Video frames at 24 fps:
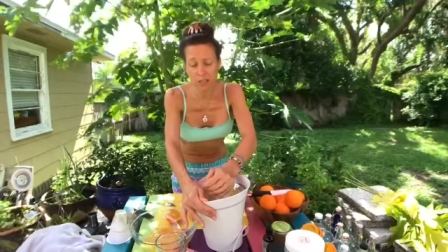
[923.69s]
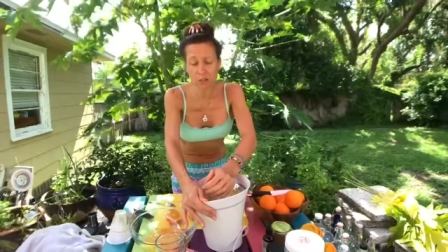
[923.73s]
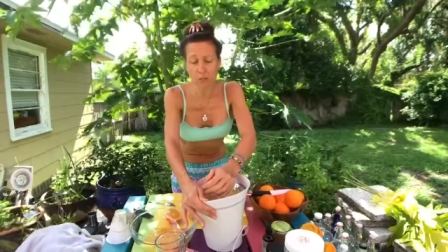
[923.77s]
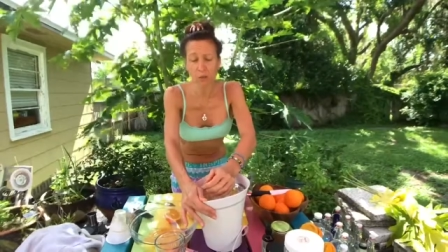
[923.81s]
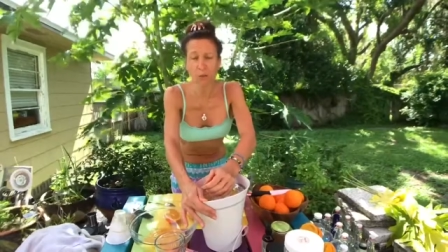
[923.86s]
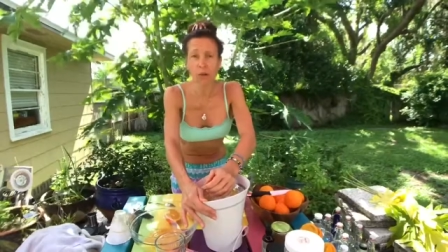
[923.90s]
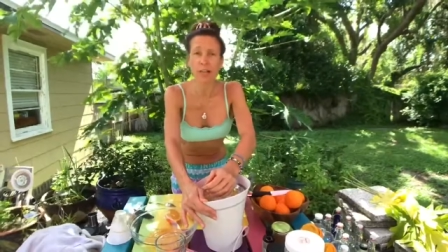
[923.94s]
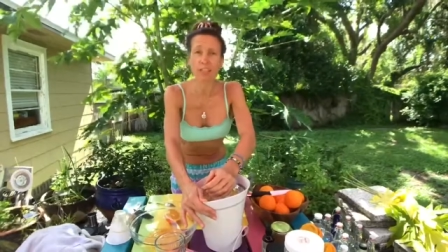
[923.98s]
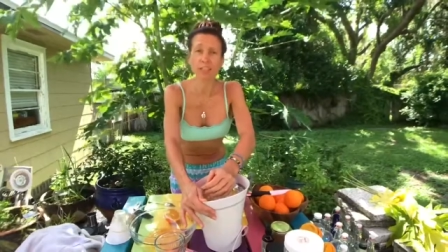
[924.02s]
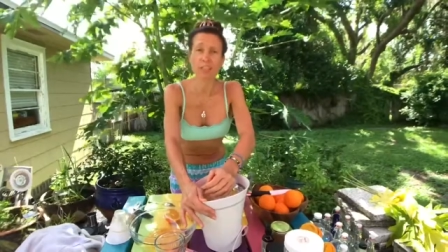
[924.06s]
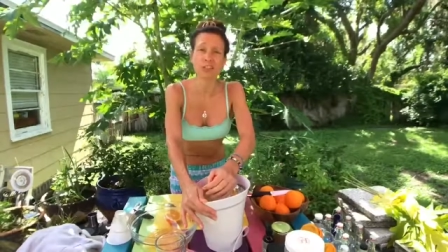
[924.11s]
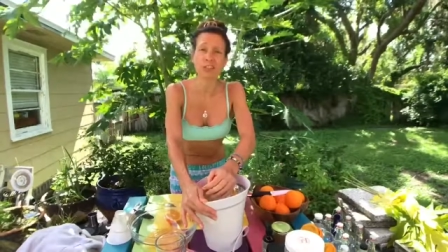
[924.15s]

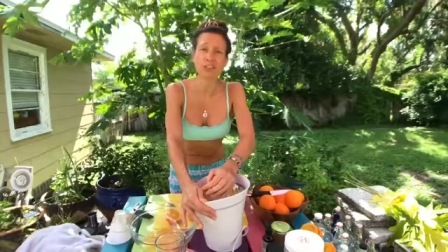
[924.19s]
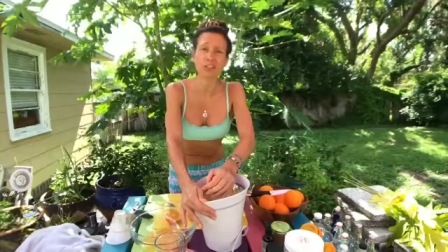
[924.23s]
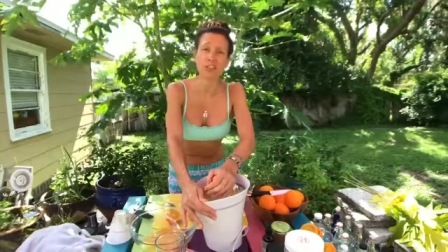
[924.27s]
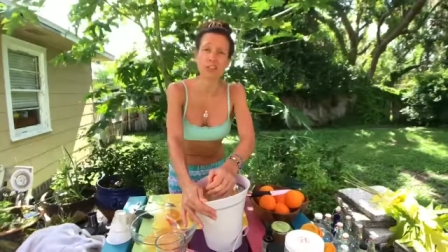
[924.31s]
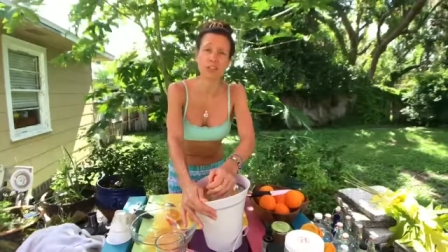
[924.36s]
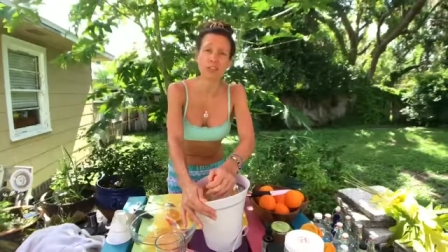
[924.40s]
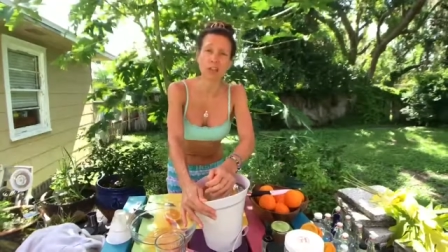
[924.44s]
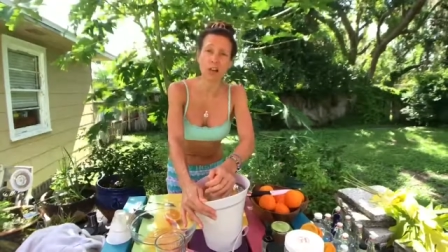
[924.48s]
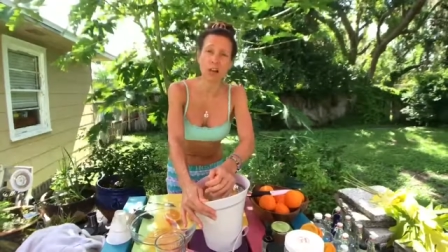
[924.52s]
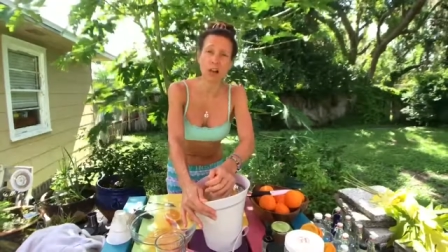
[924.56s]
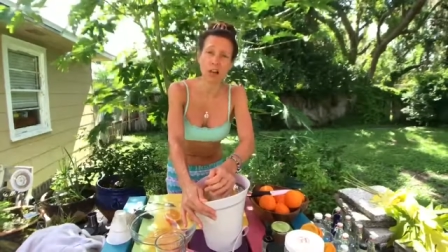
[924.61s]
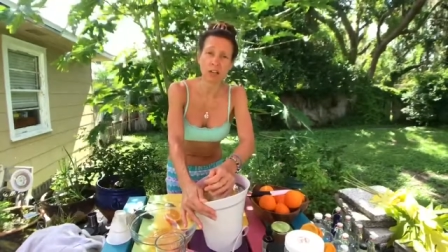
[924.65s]
otherwise it
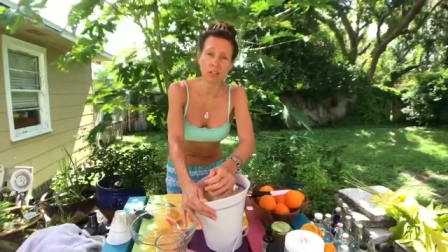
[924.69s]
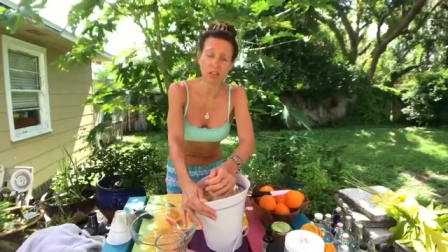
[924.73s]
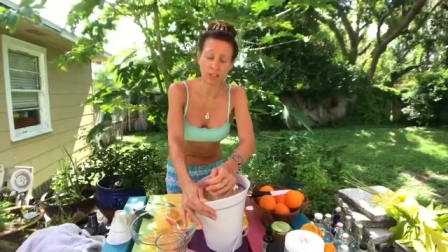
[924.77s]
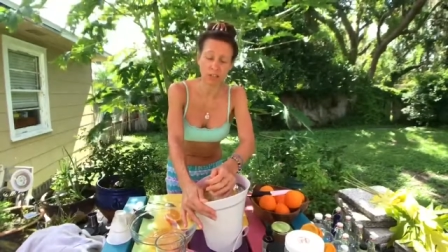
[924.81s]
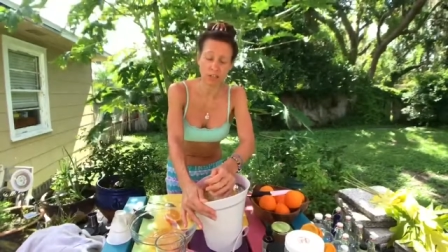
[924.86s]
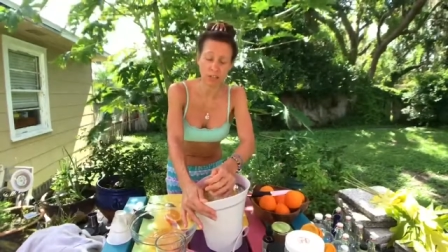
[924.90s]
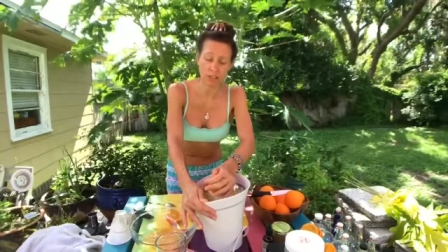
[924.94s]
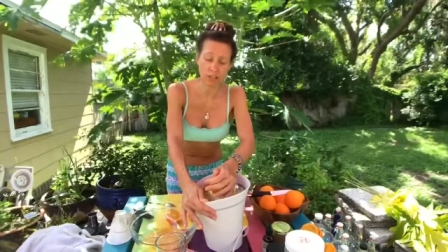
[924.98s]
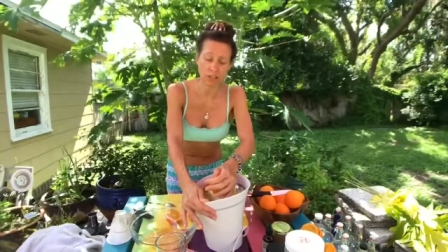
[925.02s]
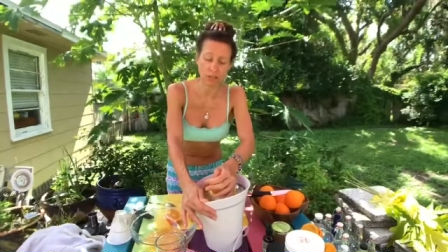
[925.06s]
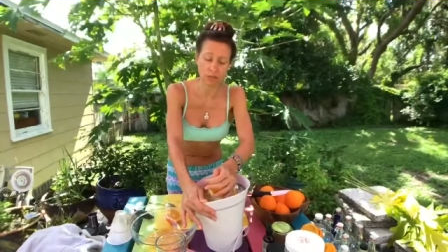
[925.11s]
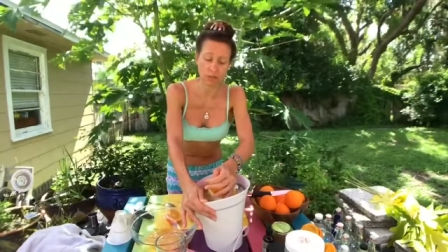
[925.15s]
starts to
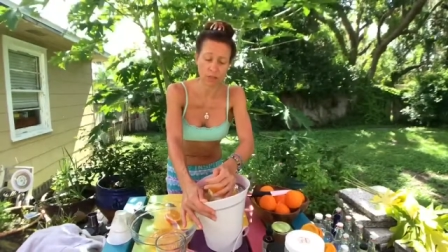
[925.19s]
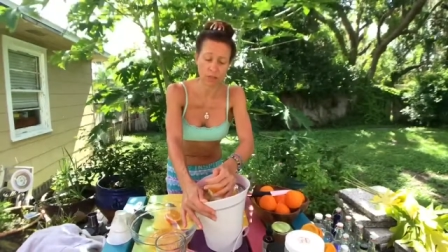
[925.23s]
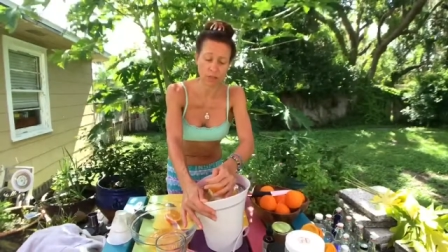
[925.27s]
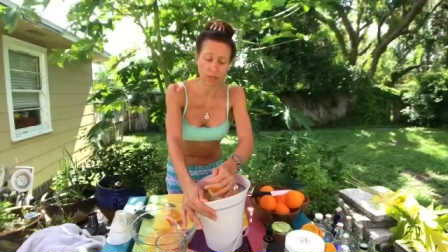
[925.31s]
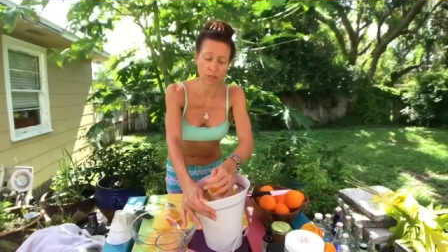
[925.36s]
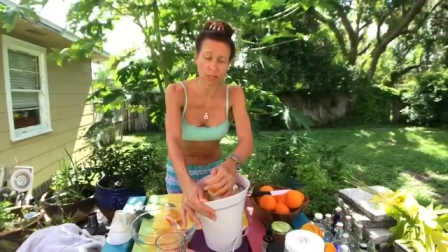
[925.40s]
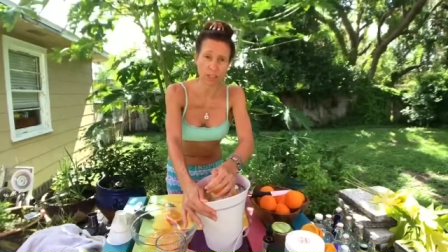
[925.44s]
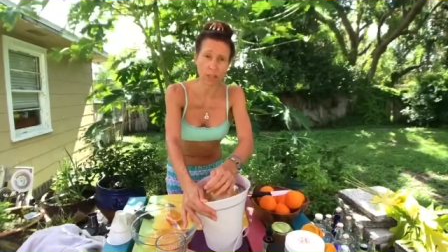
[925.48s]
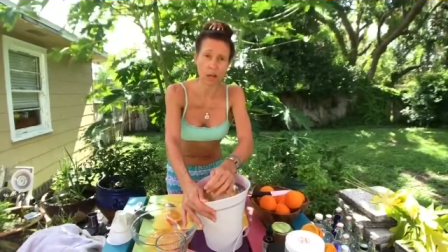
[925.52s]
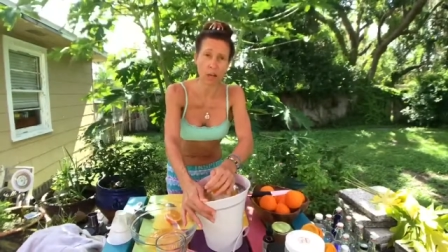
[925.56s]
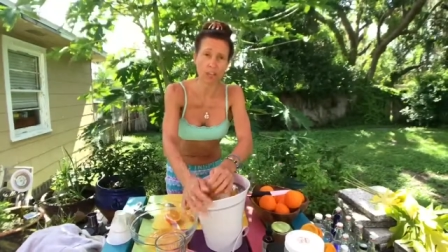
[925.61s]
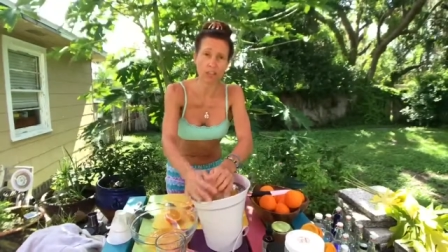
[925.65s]
oxidize,
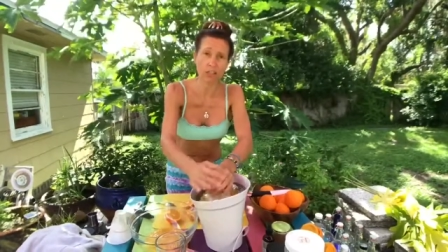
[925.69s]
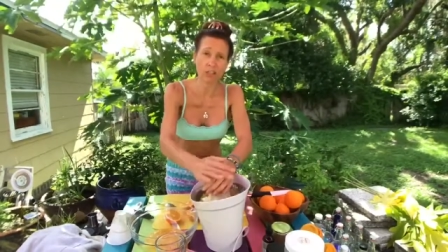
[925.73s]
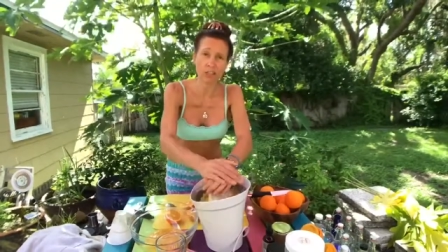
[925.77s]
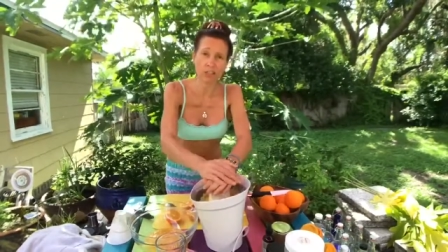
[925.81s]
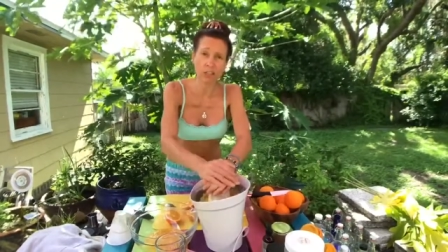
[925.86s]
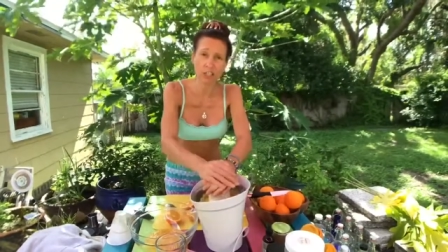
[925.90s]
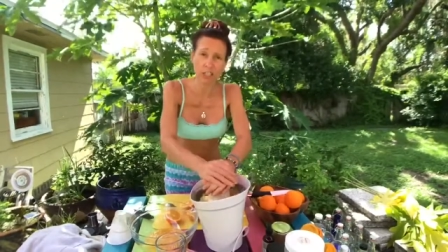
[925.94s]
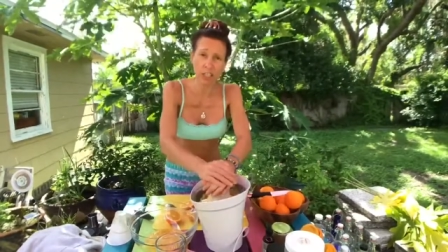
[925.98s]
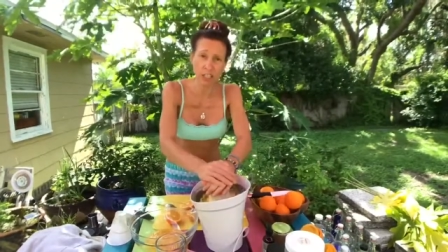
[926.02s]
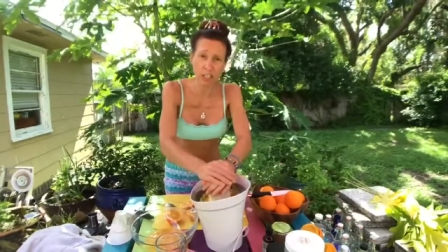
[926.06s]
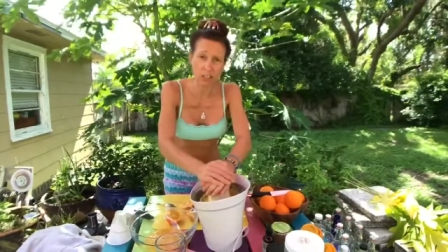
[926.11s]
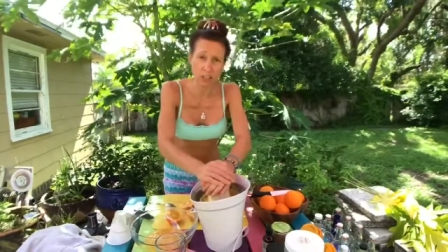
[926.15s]
right? The
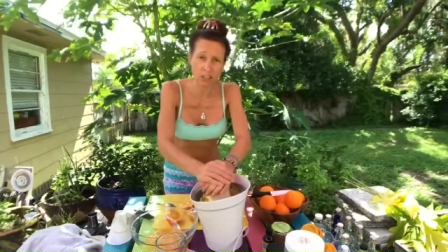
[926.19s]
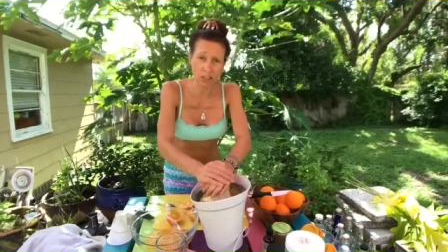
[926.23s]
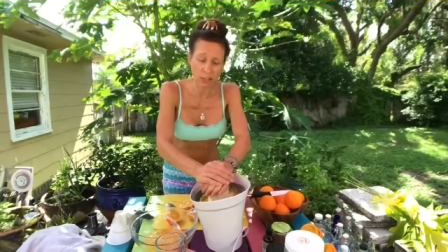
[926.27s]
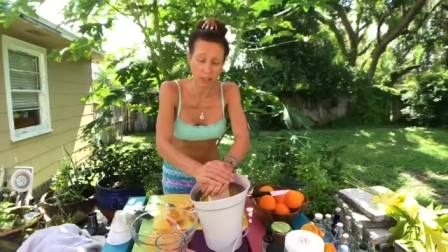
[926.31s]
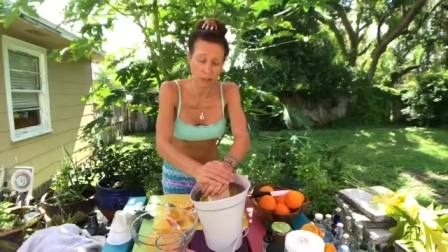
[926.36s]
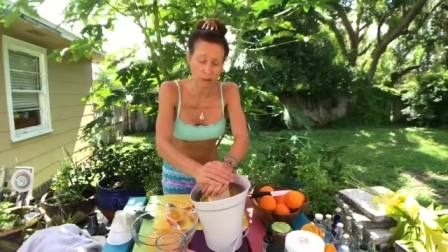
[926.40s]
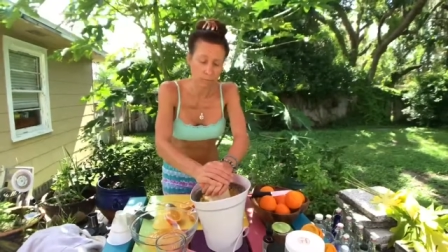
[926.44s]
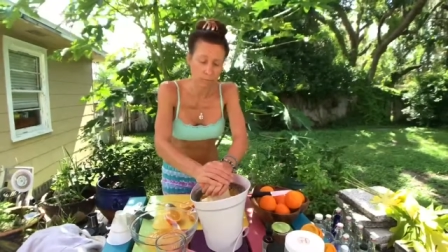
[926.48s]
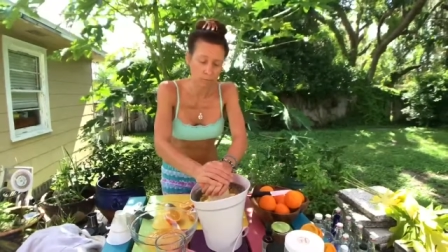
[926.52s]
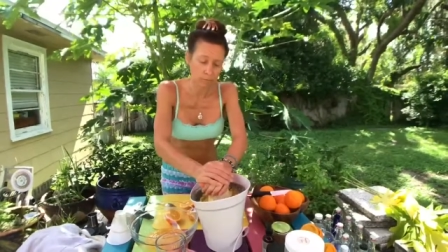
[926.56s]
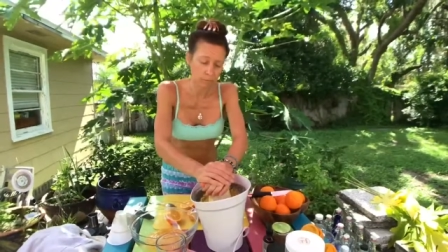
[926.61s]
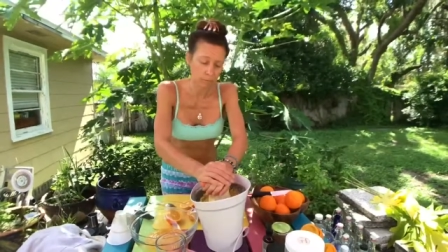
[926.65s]
oxygen hits
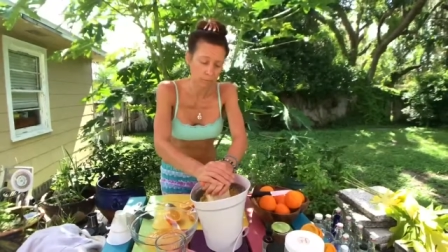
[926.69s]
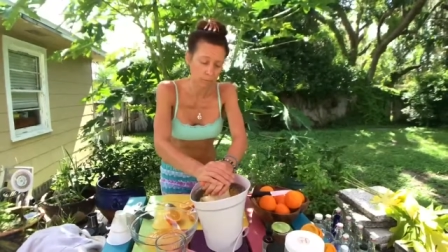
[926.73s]
it,